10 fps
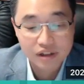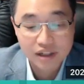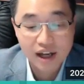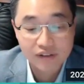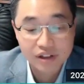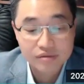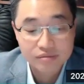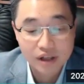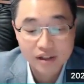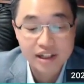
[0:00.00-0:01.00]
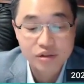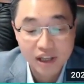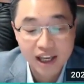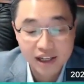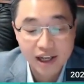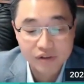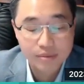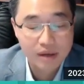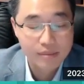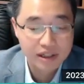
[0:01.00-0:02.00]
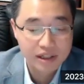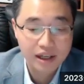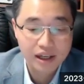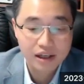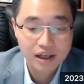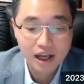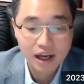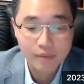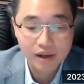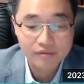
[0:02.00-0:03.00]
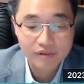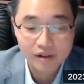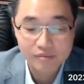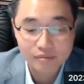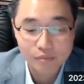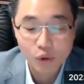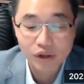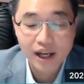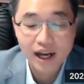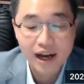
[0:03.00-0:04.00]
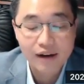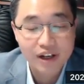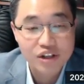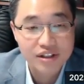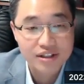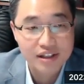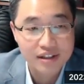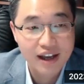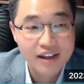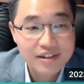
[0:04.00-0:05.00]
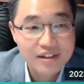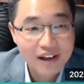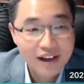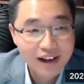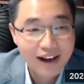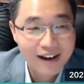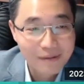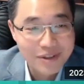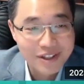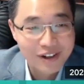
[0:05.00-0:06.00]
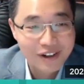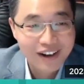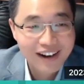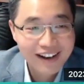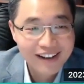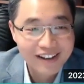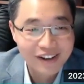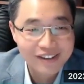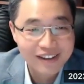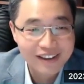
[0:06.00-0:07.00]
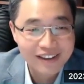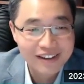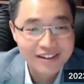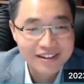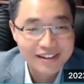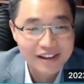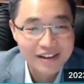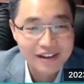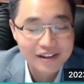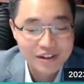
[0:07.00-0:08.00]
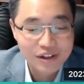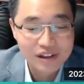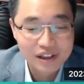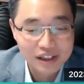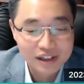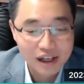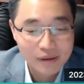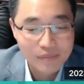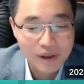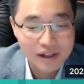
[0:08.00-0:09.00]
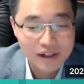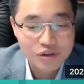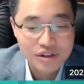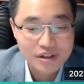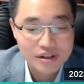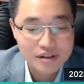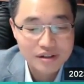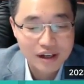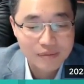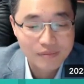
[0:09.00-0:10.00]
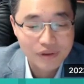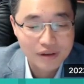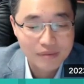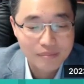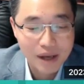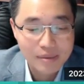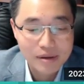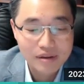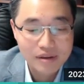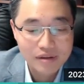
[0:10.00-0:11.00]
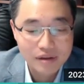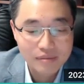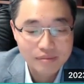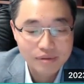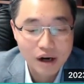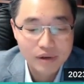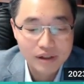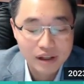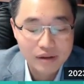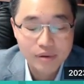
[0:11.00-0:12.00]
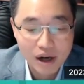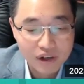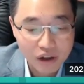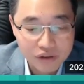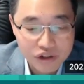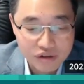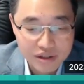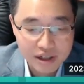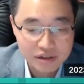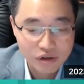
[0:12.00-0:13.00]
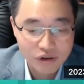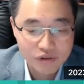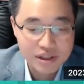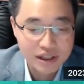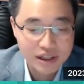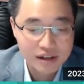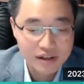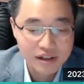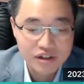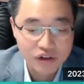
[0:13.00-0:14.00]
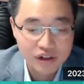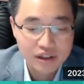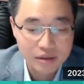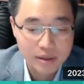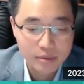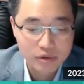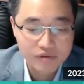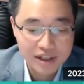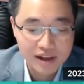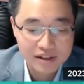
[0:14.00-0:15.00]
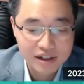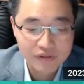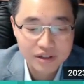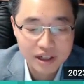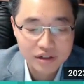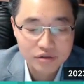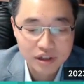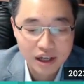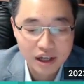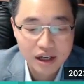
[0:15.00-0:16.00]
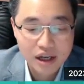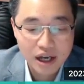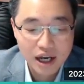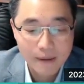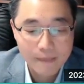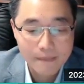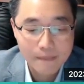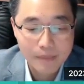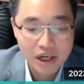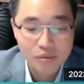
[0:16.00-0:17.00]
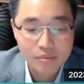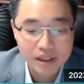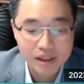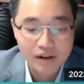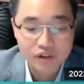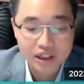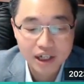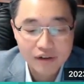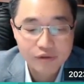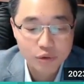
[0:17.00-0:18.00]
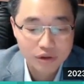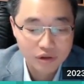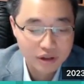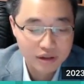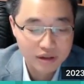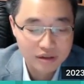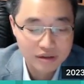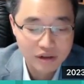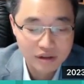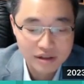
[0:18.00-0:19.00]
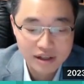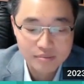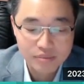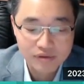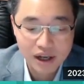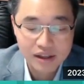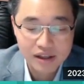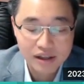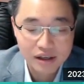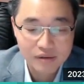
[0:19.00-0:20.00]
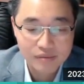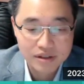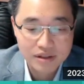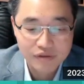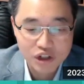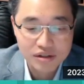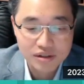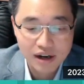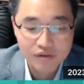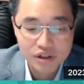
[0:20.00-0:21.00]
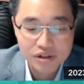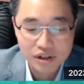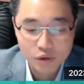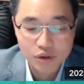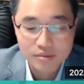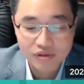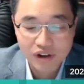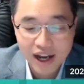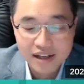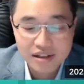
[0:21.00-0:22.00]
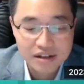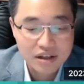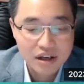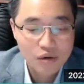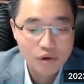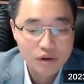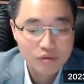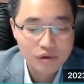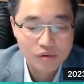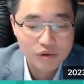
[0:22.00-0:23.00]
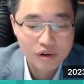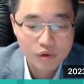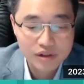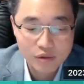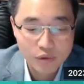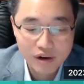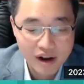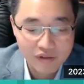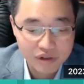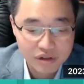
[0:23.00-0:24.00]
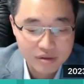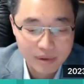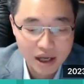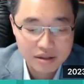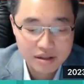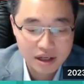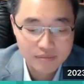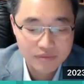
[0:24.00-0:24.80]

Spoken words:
dental care covered by Medicare, and more than half actually said yes. So there's certainly an interest that maybe the private health insurance sector, who obviously historically the people who've covered dental care, may not be covering enough, or doesn't provide the sufficient coverage in order to provide access. What are our views about